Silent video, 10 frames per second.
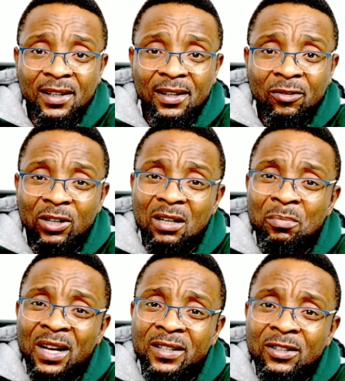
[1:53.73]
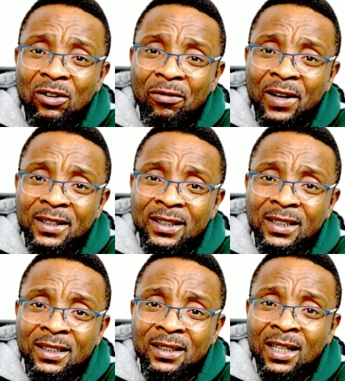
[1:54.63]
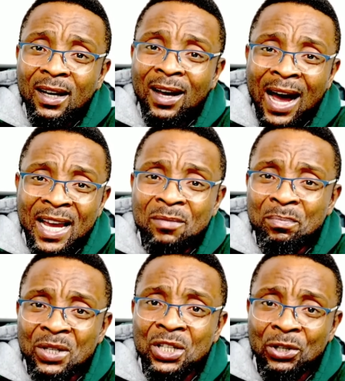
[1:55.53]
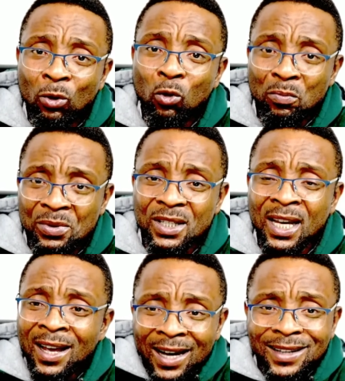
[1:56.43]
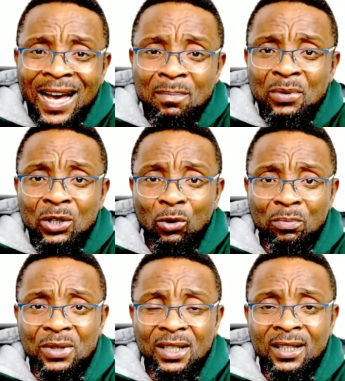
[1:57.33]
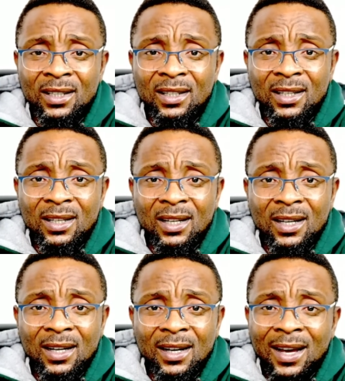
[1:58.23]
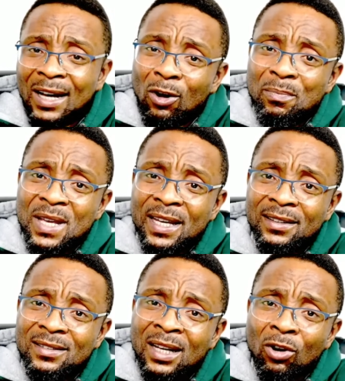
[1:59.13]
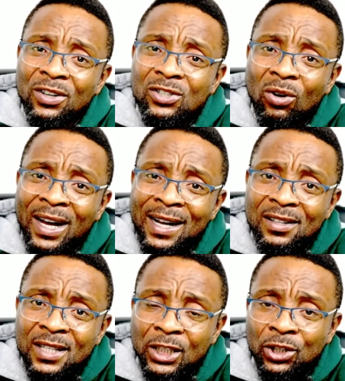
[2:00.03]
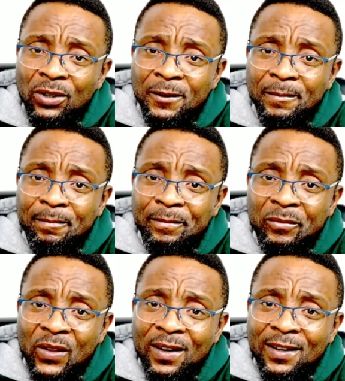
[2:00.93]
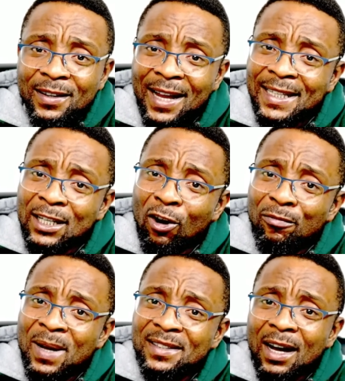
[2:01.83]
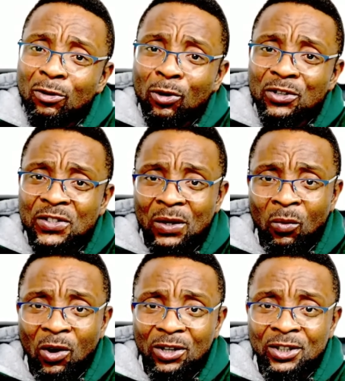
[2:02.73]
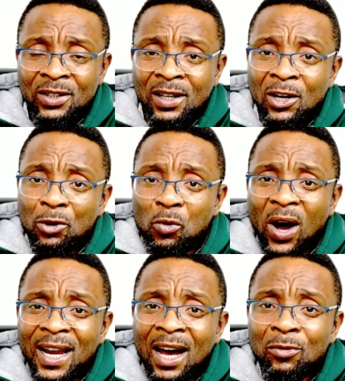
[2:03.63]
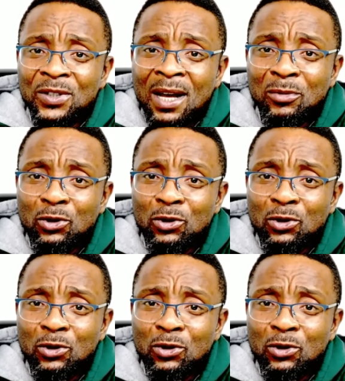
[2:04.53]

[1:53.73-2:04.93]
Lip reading: with the presence of the IPOB. And IPOB cannot be a terrorist organization that the government across the world will allow them to